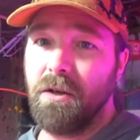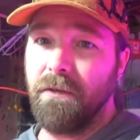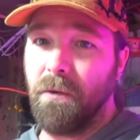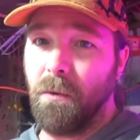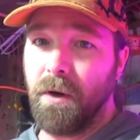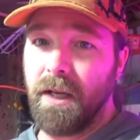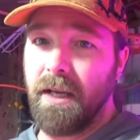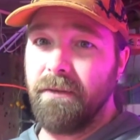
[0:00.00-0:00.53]
You know,
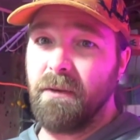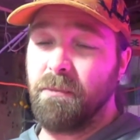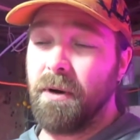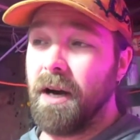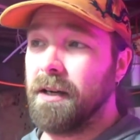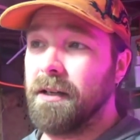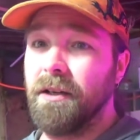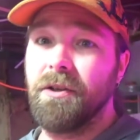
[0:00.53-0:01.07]
if you want to give a
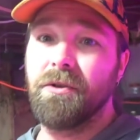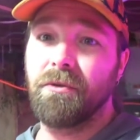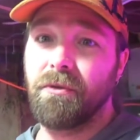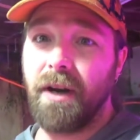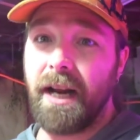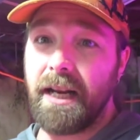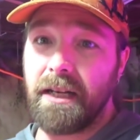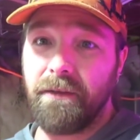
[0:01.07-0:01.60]
buck,
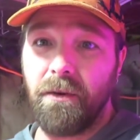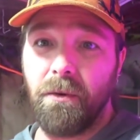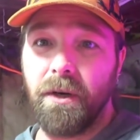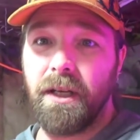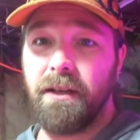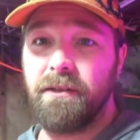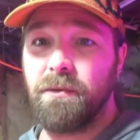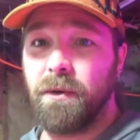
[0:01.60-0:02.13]
great. If you
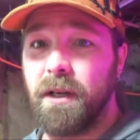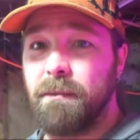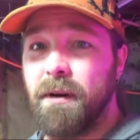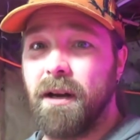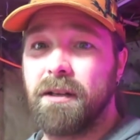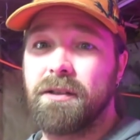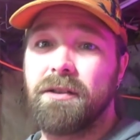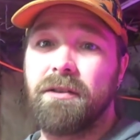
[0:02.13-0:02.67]
want to give 20
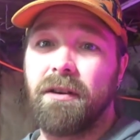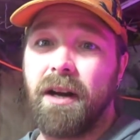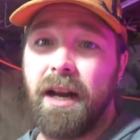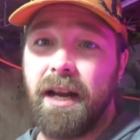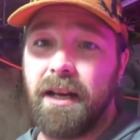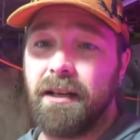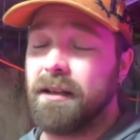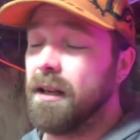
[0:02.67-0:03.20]
bucks,
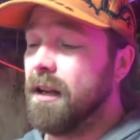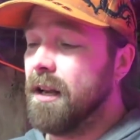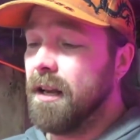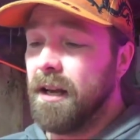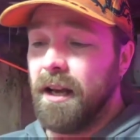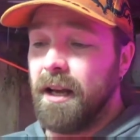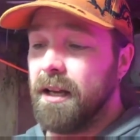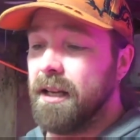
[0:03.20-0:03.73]
great.
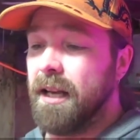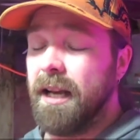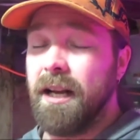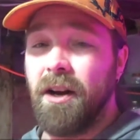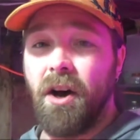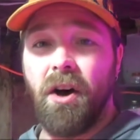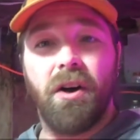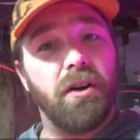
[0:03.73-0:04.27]

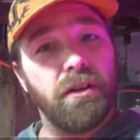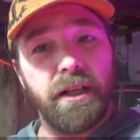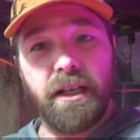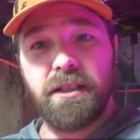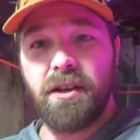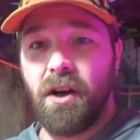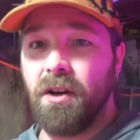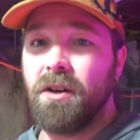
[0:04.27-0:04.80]
It all
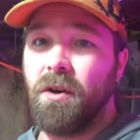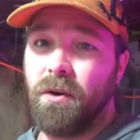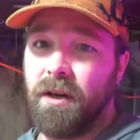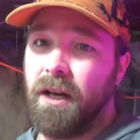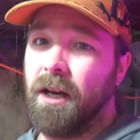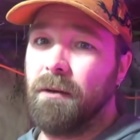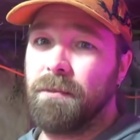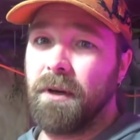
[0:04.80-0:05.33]
it's all
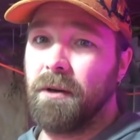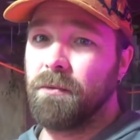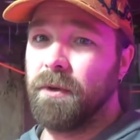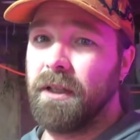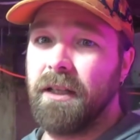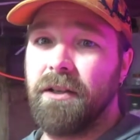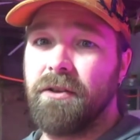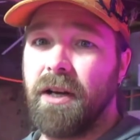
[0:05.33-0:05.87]
going to help a
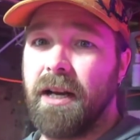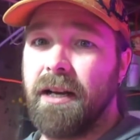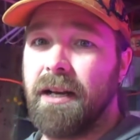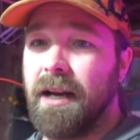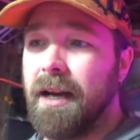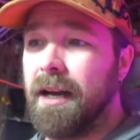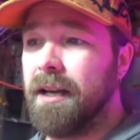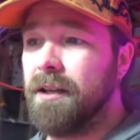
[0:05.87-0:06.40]
really great
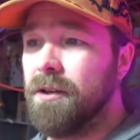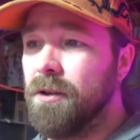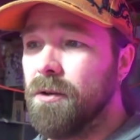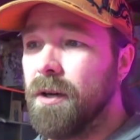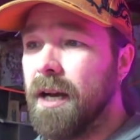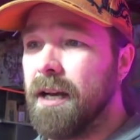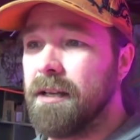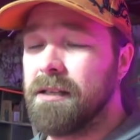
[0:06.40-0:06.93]
guy
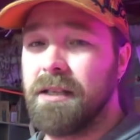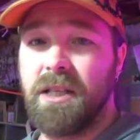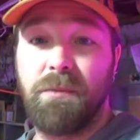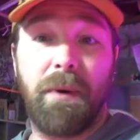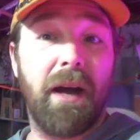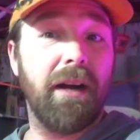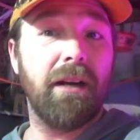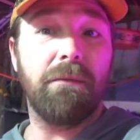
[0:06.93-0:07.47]
who has
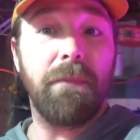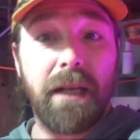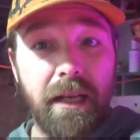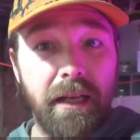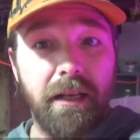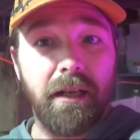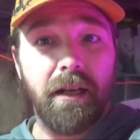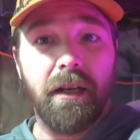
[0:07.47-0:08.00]
inspired
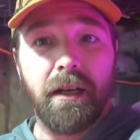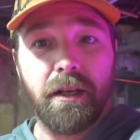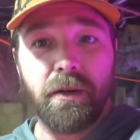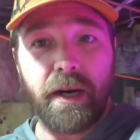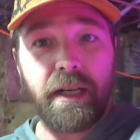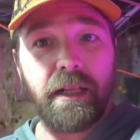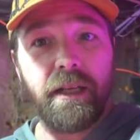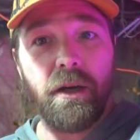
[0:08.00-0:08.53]
me
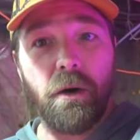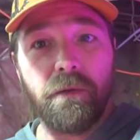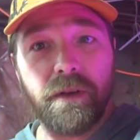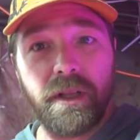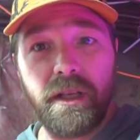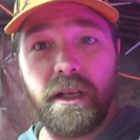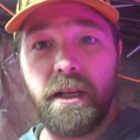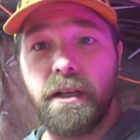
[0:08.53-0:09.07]
greatly
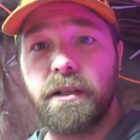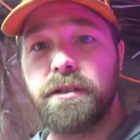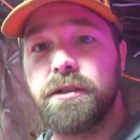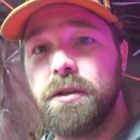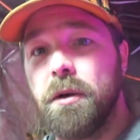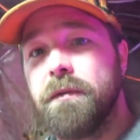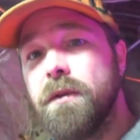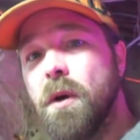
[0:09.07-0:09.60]
over the
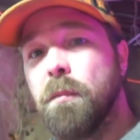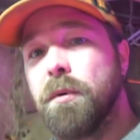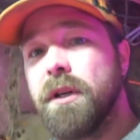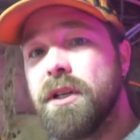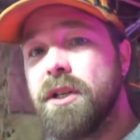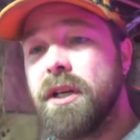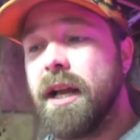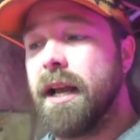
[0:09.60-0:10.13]
years. So if you
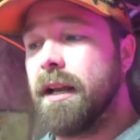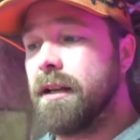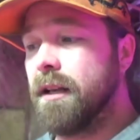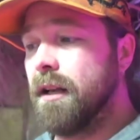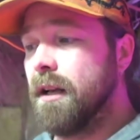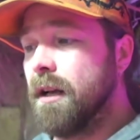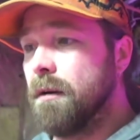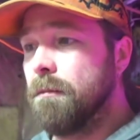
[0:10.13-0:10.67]

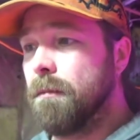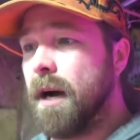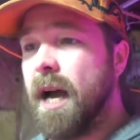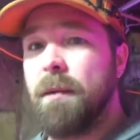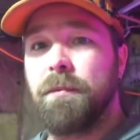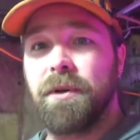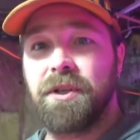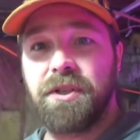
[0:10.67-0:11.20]
appreciate
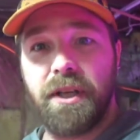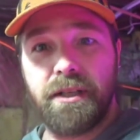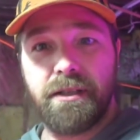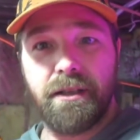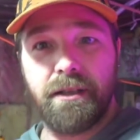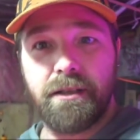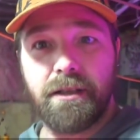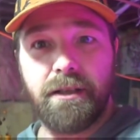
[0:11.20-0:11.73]
my
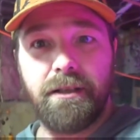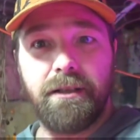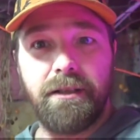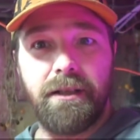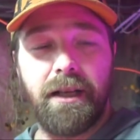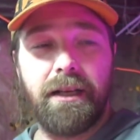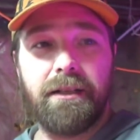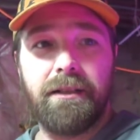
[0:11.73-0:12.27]
persistence
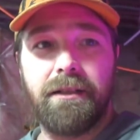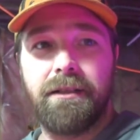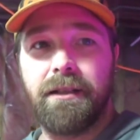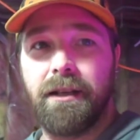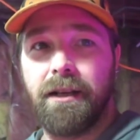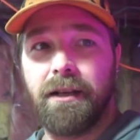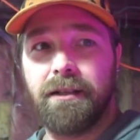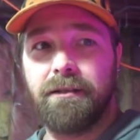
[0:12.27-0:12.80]
and
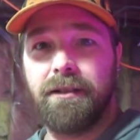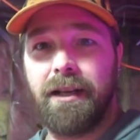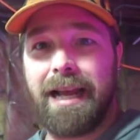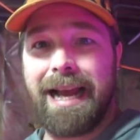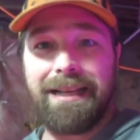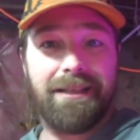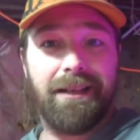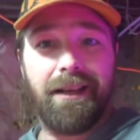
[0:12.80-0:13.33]
and uh,
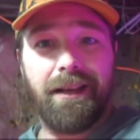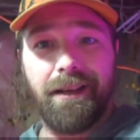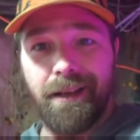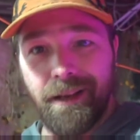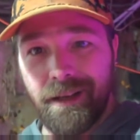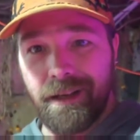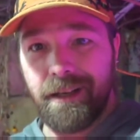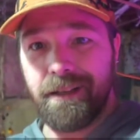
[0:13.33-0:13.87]

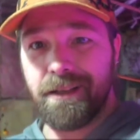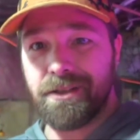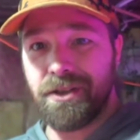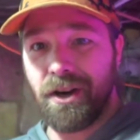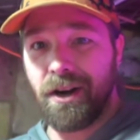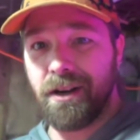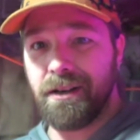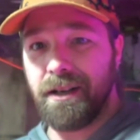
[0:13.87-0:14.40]
tenacity in
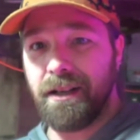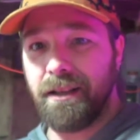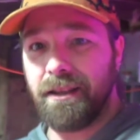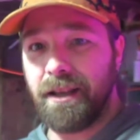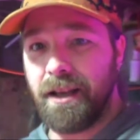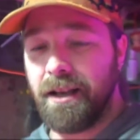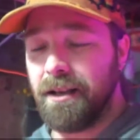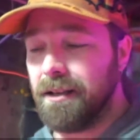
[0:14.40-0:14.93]
this gardening
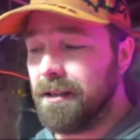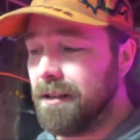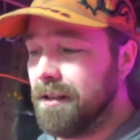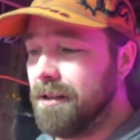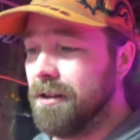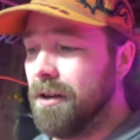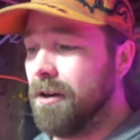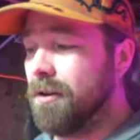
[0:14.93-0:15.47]

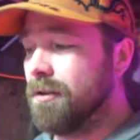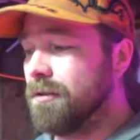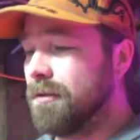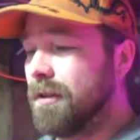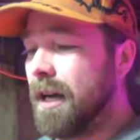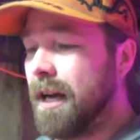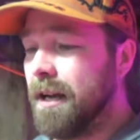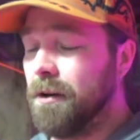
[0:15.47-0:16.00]
thing, you
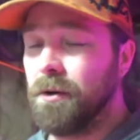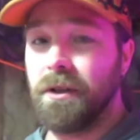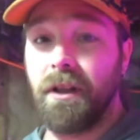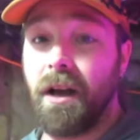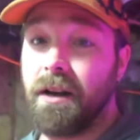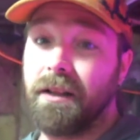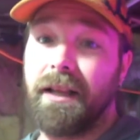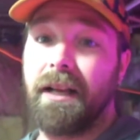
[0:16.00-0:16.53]
know I owe a
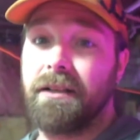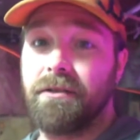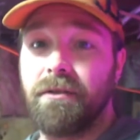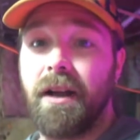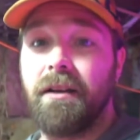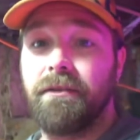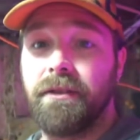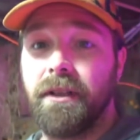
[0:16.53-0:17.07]
lot of that
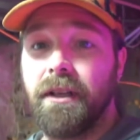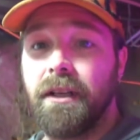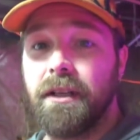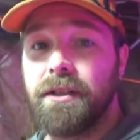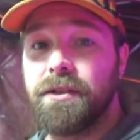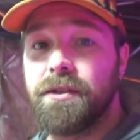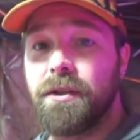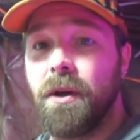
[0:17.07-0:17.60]
to Rev.
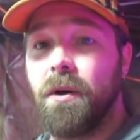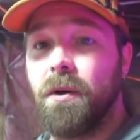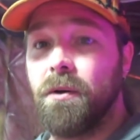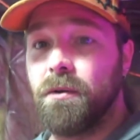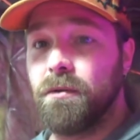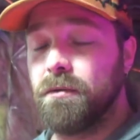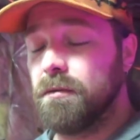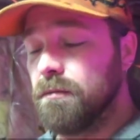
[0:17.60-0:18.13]

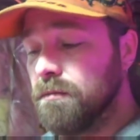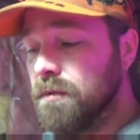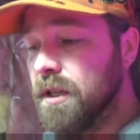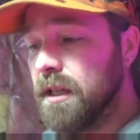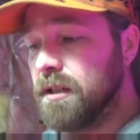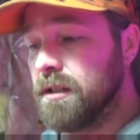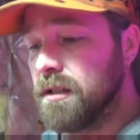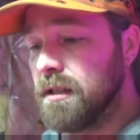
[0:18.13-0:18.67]
So
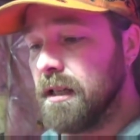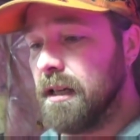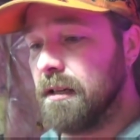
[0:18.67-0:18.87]
just.